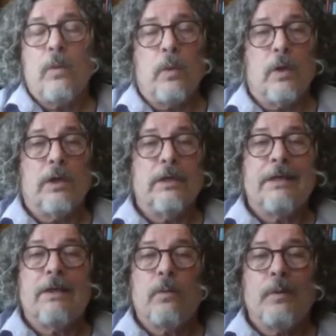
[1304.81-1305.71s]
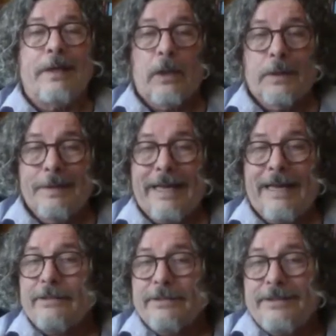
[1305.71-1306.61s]
or recurrent
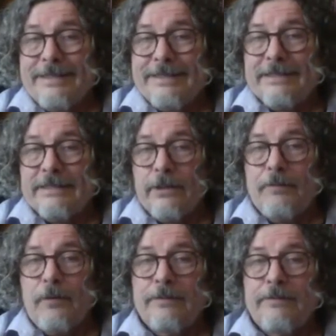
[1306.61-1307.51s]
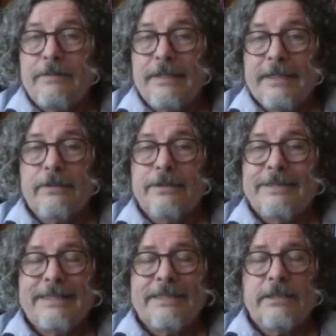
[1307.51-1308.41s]
allergies during particular
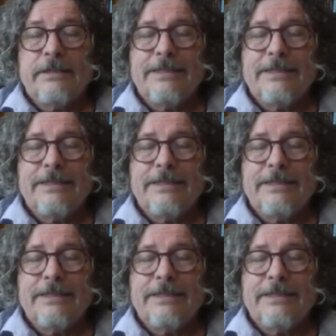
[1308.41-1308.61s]
seasons.